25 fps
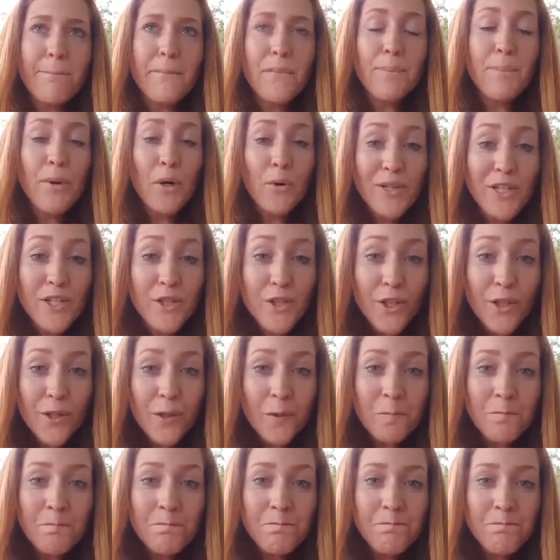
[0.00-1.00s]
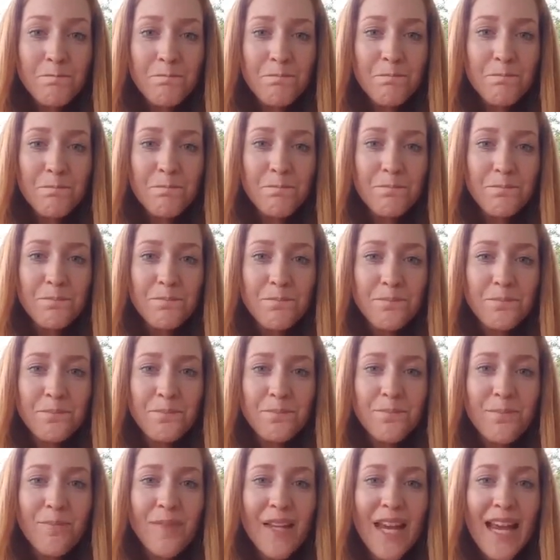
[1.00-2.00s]
But we do.
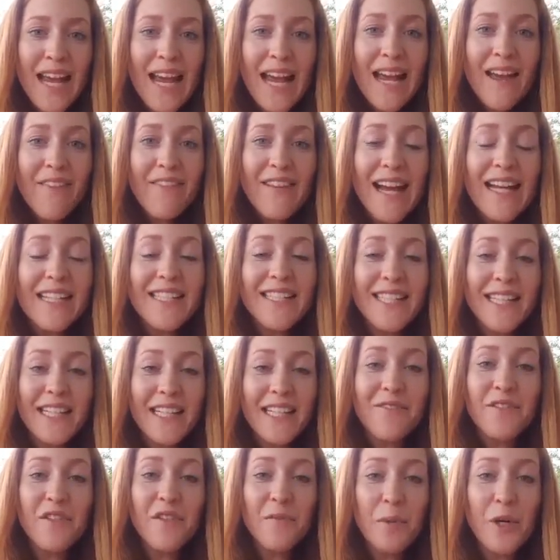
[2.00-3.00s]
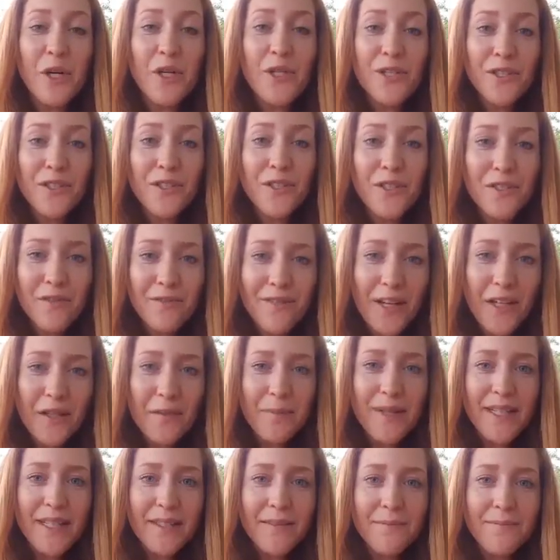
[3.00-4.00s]
And that's the gift of personal
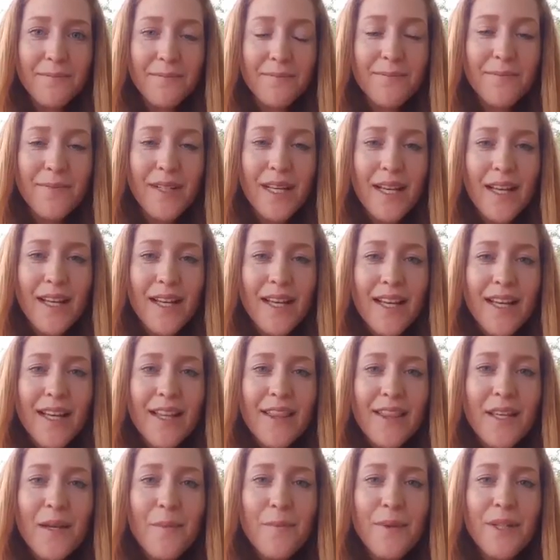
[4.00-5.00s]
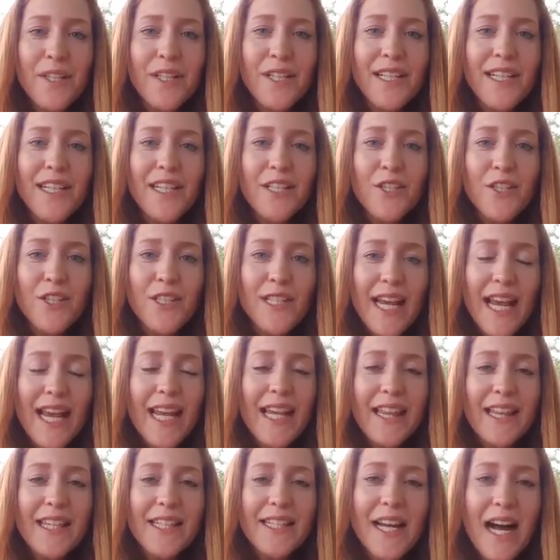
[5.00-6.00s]
development. The ability to
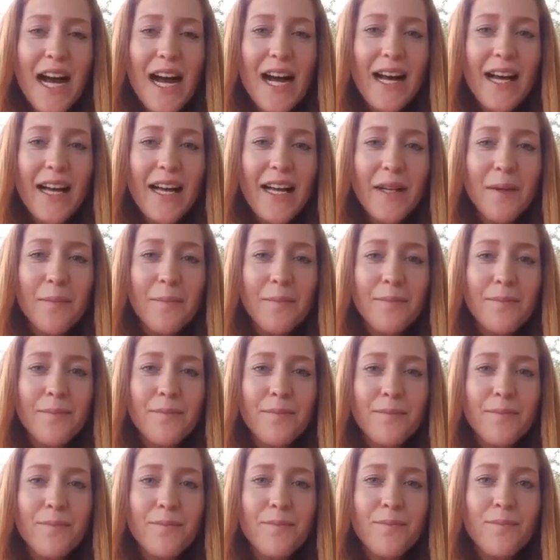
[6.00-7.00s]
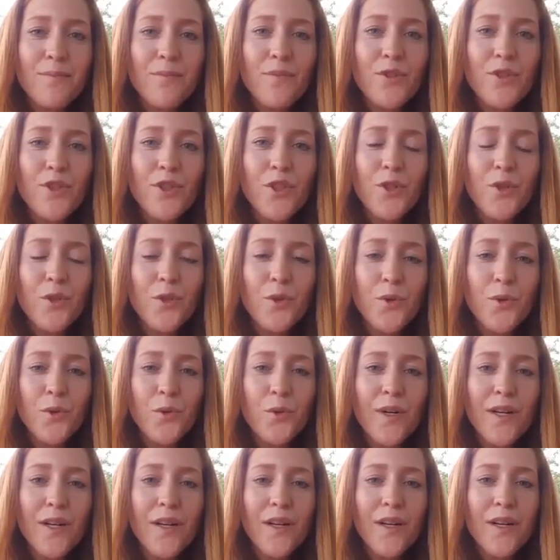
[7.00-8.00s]
take the time
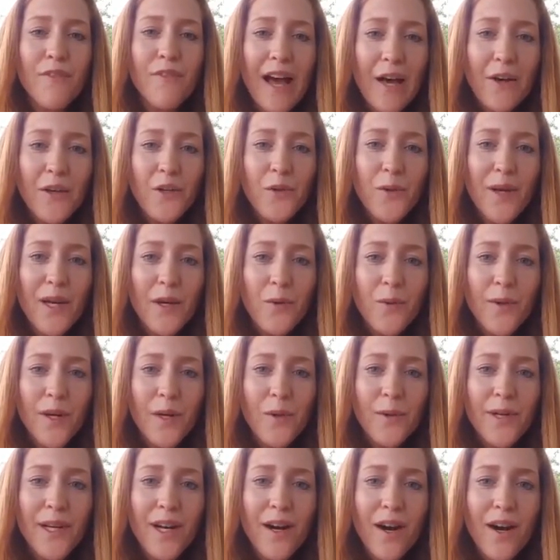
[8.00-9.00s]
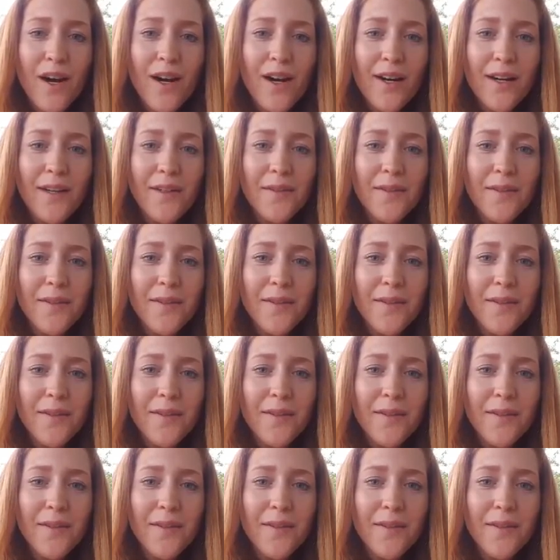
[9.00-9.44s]
to evaluate where we are,